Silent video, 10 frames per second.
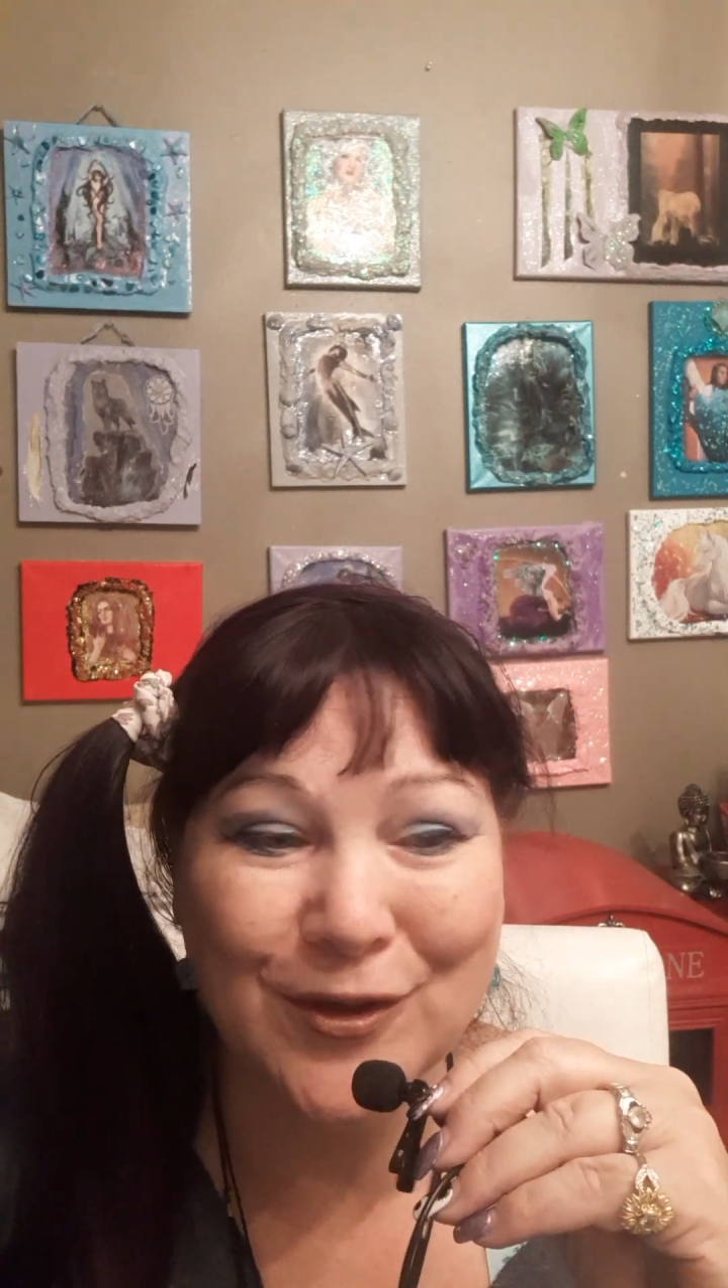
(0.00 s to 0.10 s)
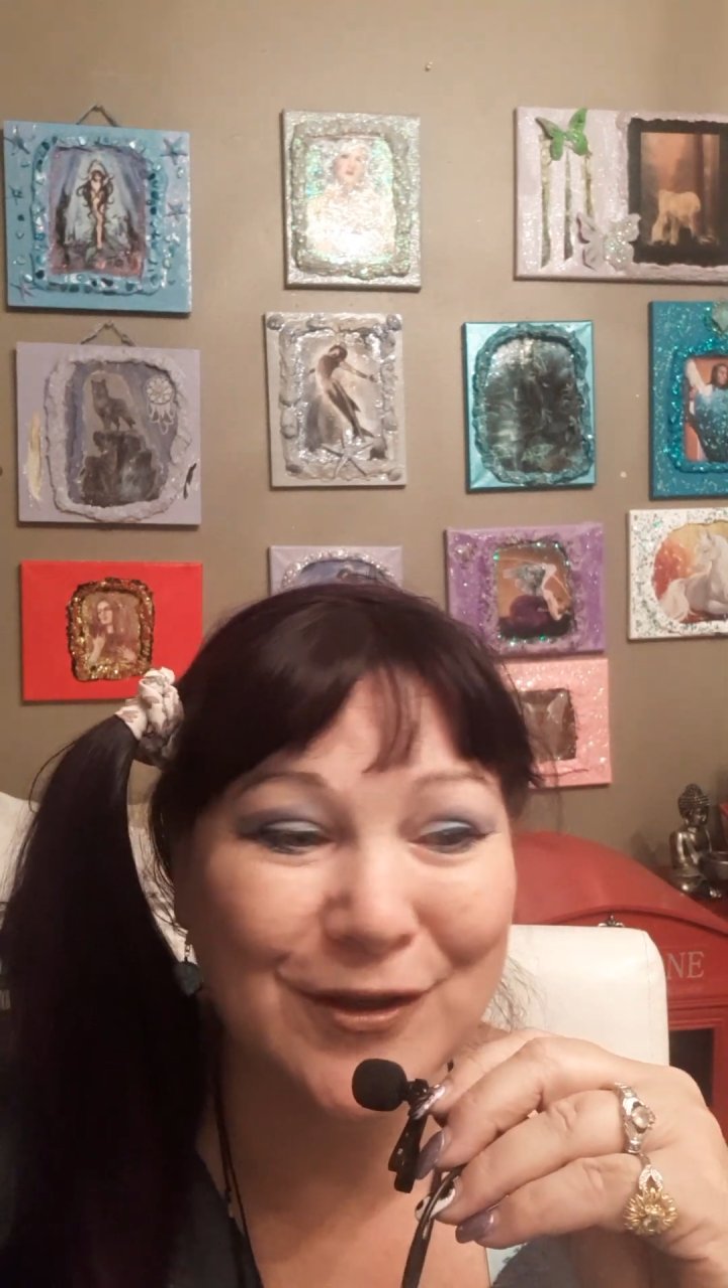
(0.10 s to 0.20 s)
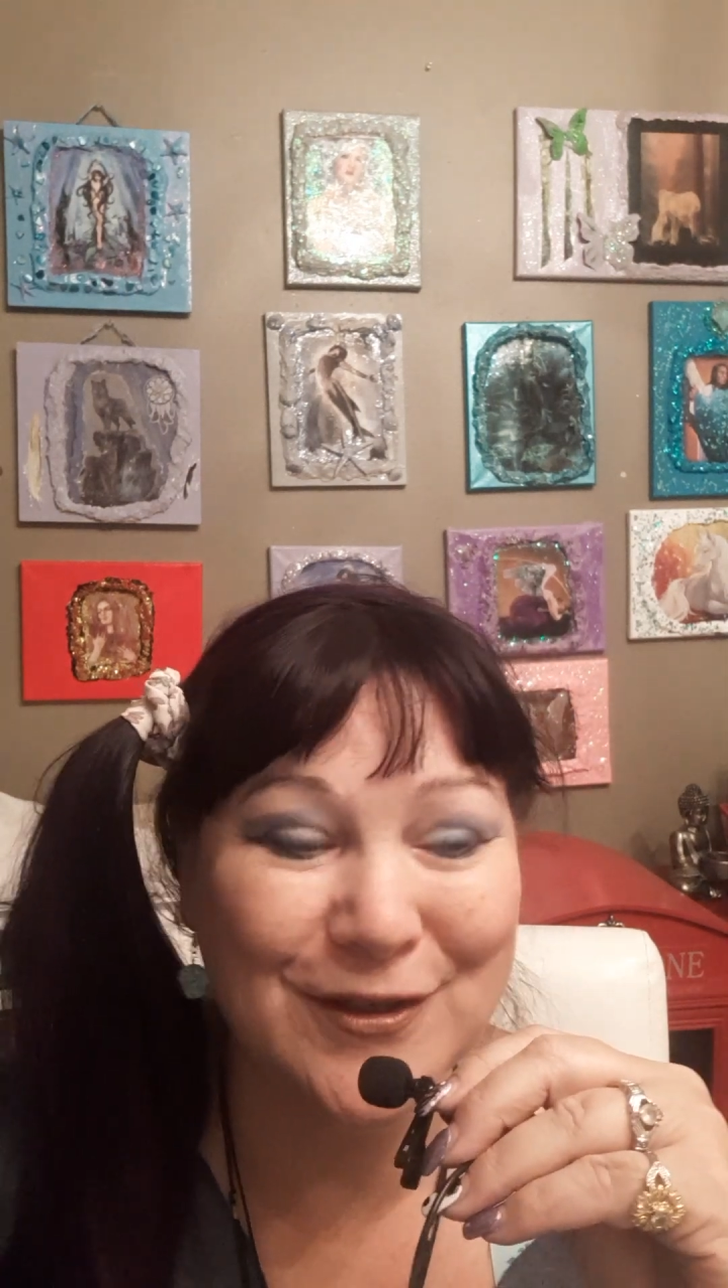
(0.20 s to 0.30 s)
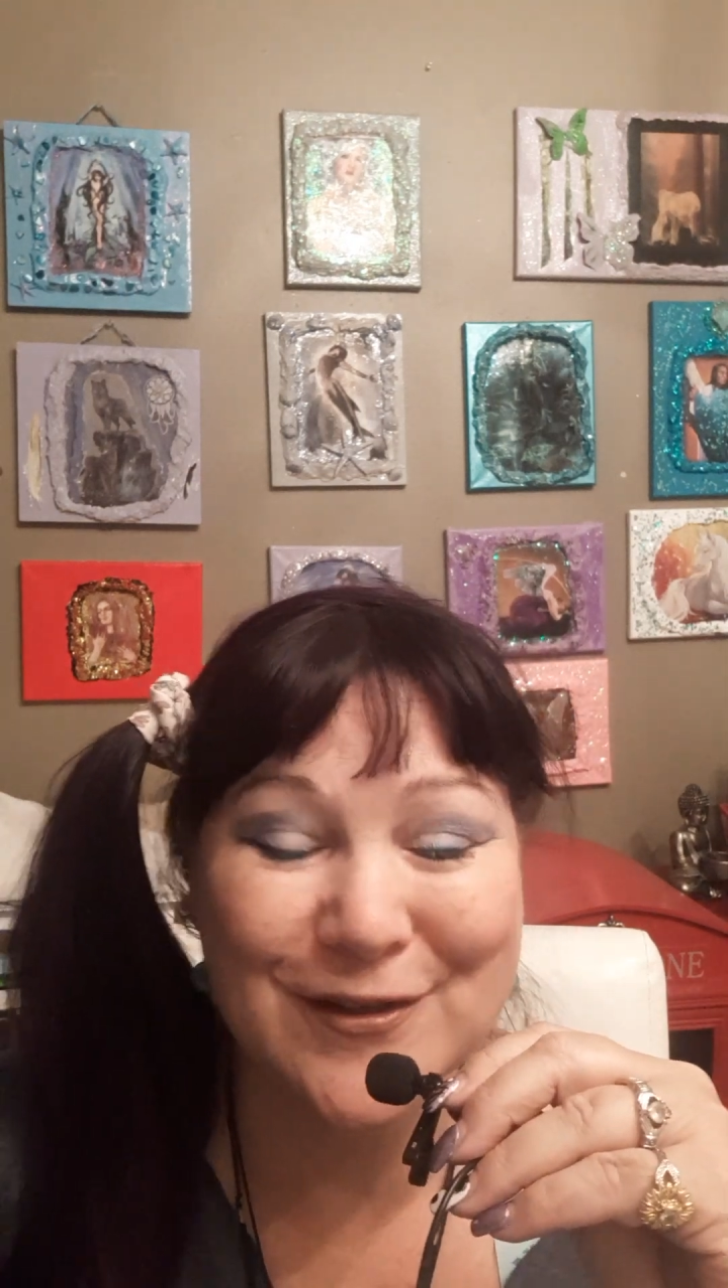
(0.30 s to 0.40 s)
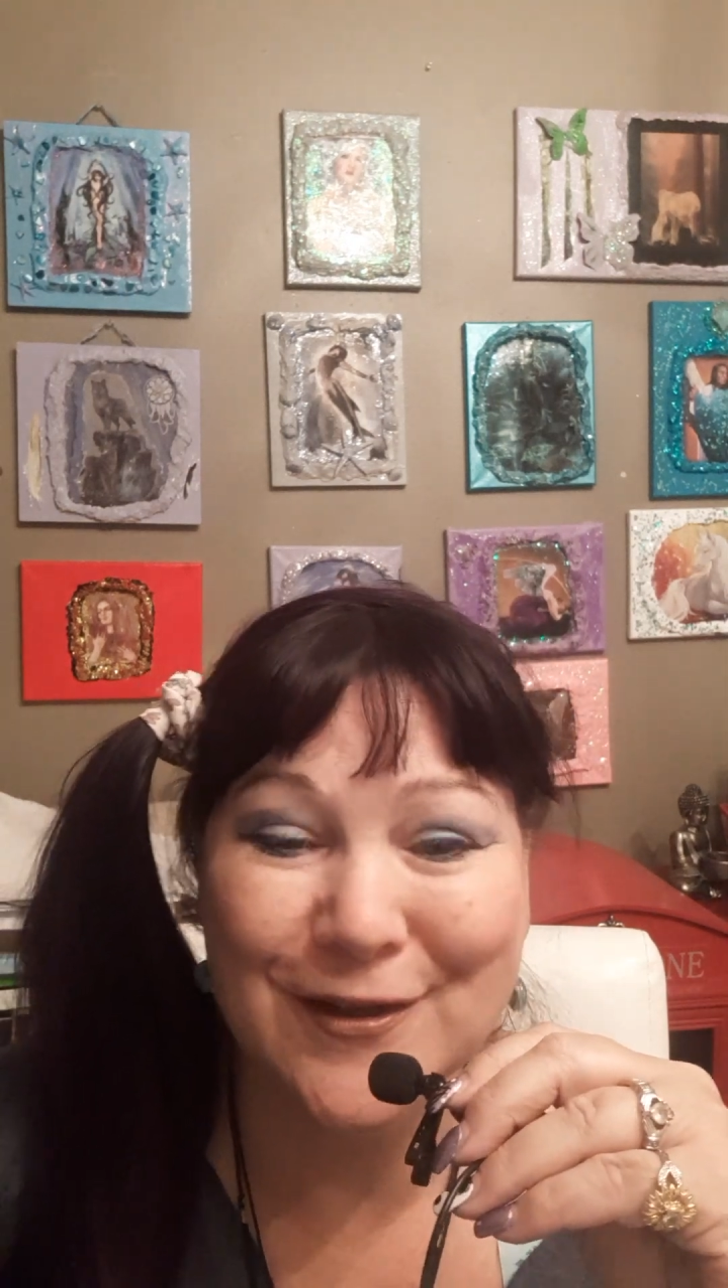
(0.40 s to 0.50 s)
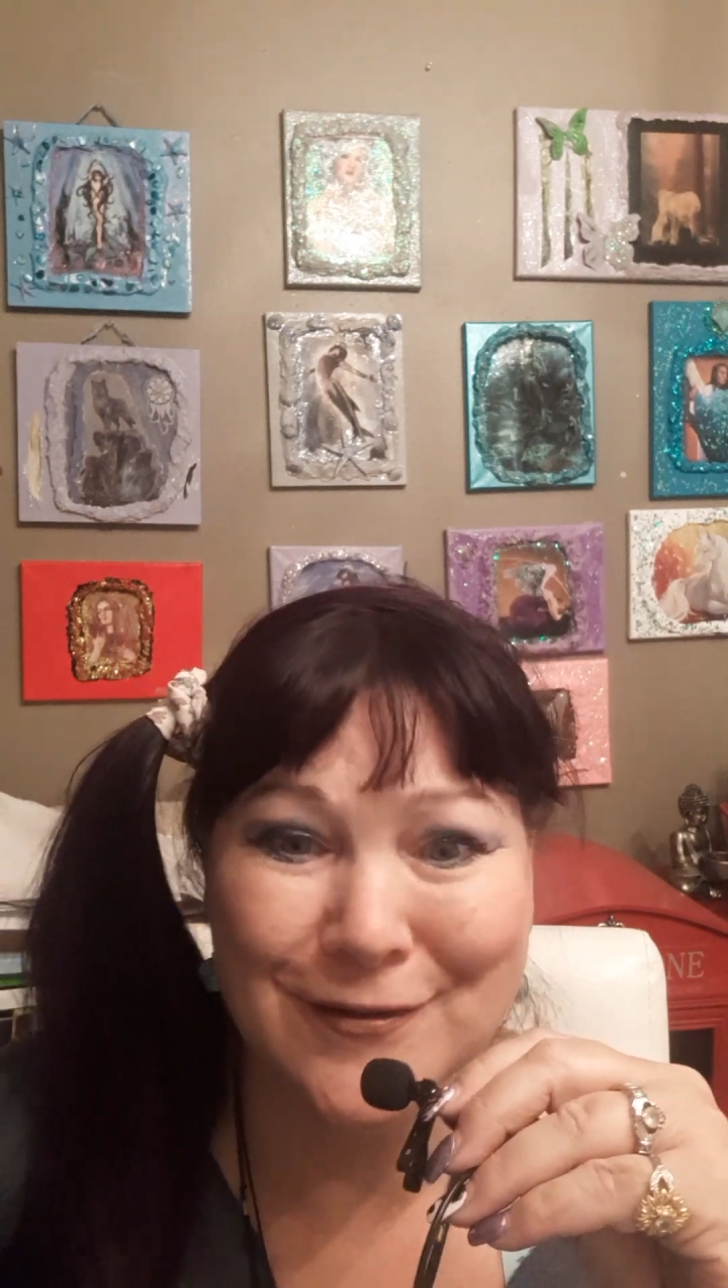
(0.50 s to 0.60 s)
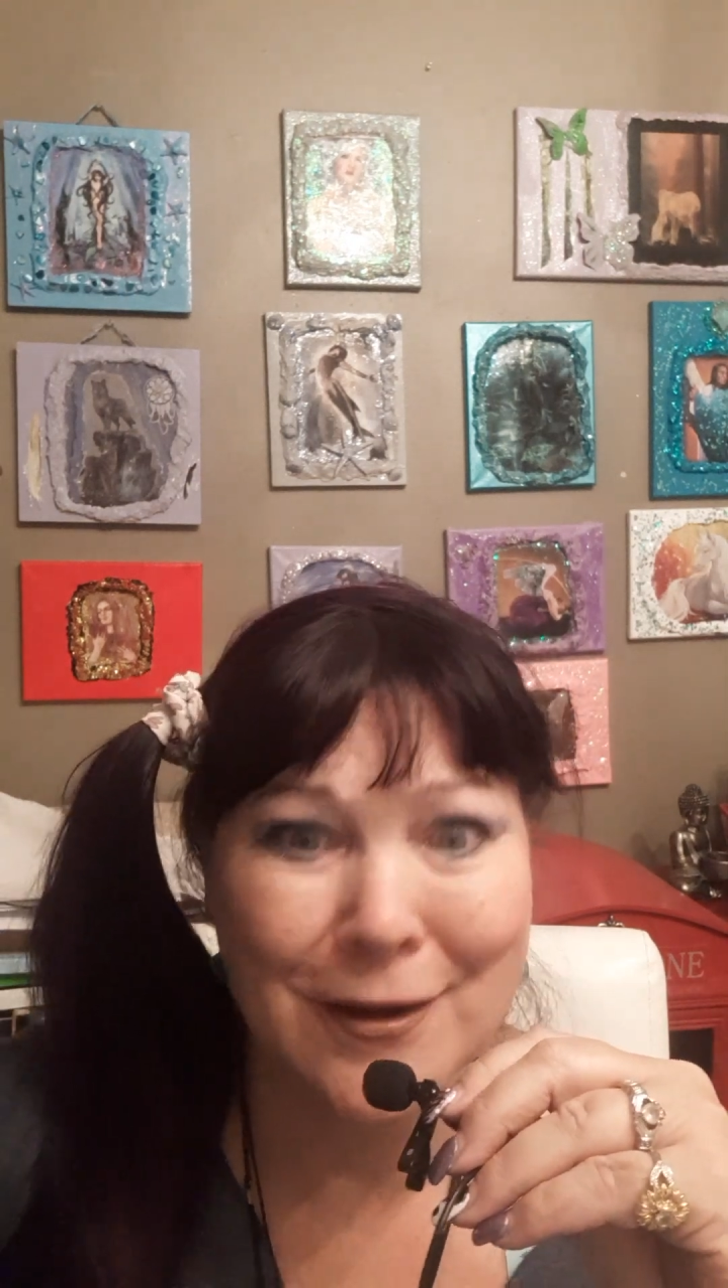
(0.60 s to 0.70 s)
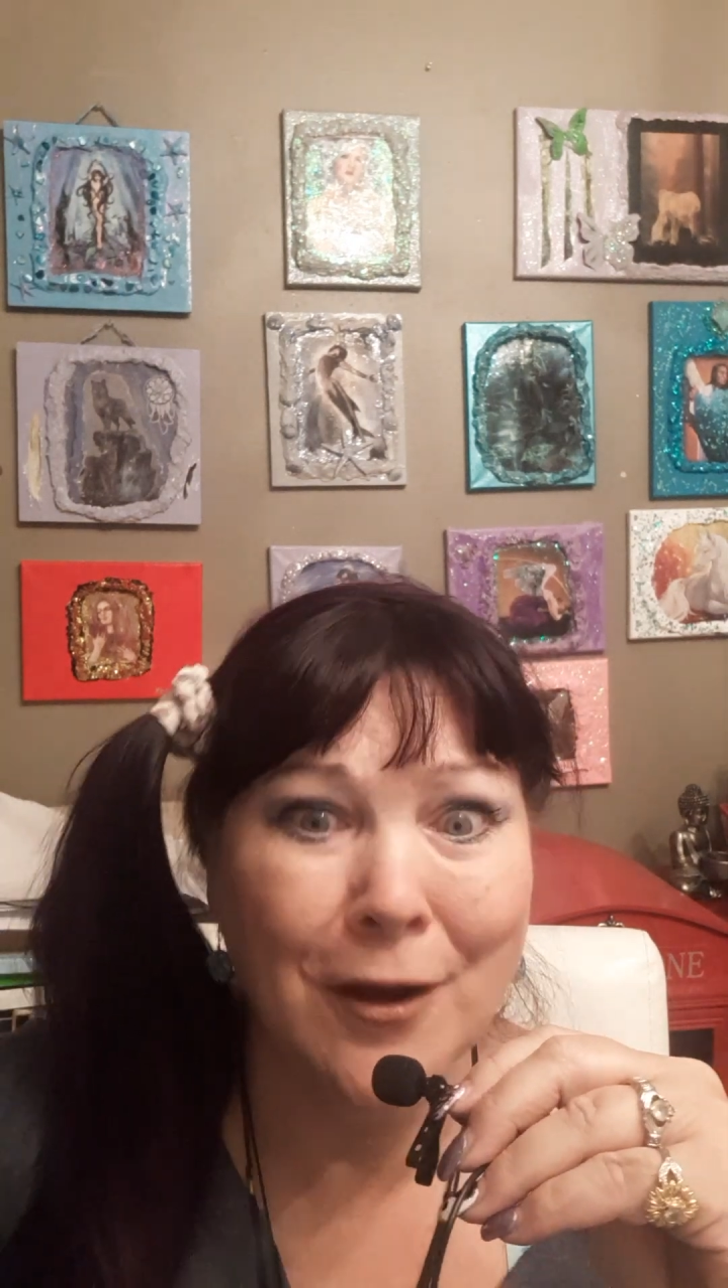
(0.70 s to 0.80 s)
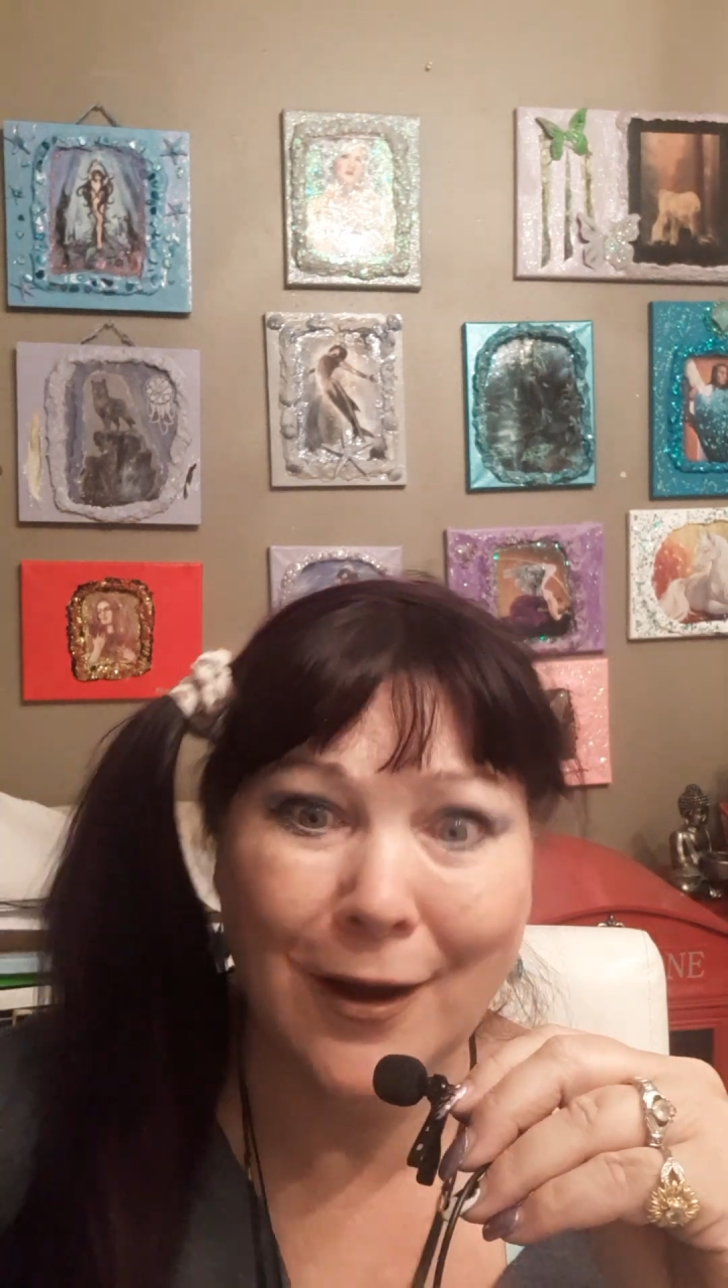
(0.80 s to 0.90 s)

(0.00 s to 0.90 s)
and he says,